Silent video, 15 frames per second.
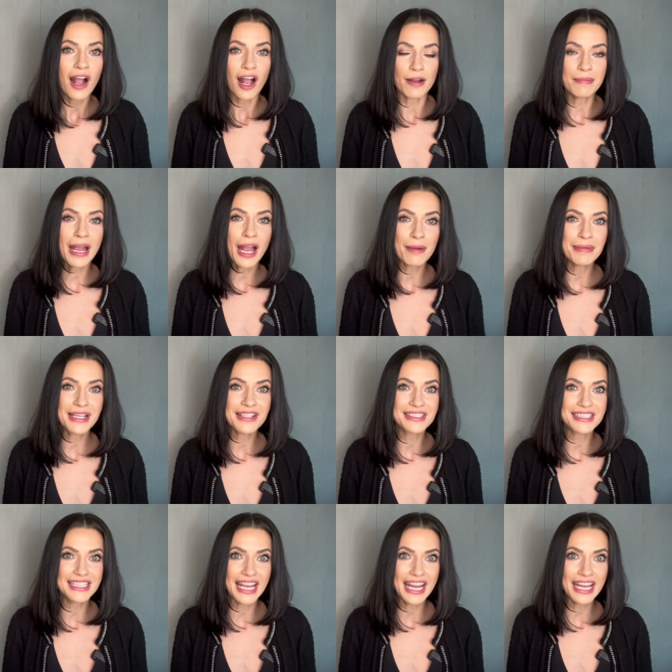I'm happy to
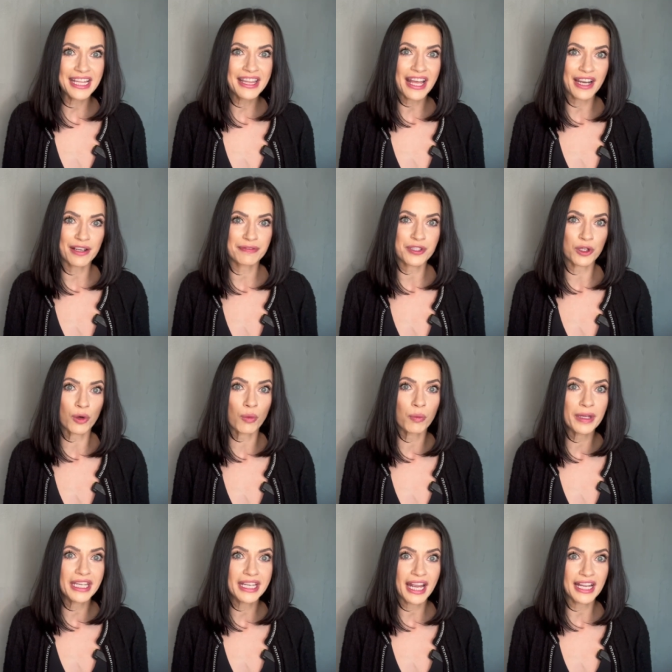say that after a
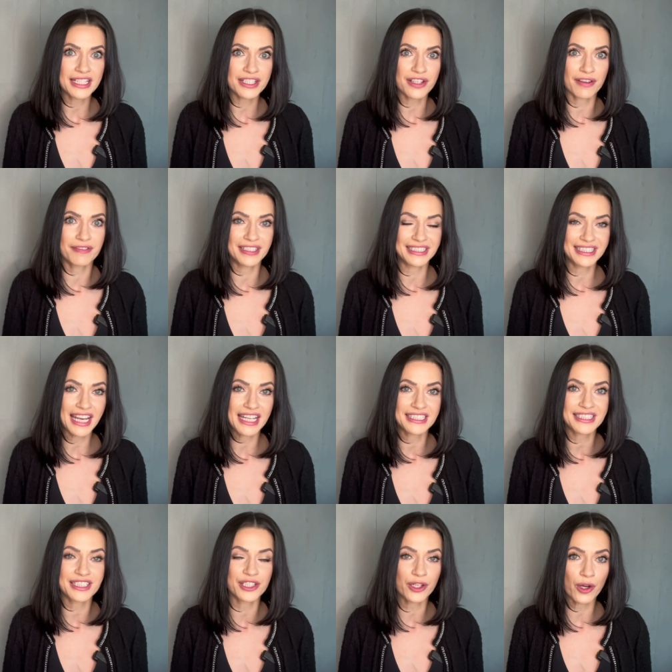weekend of
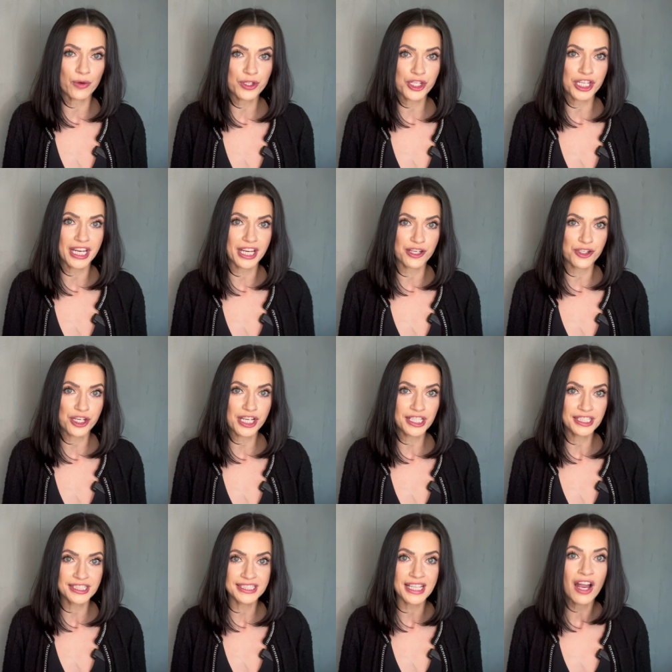intense negotiations,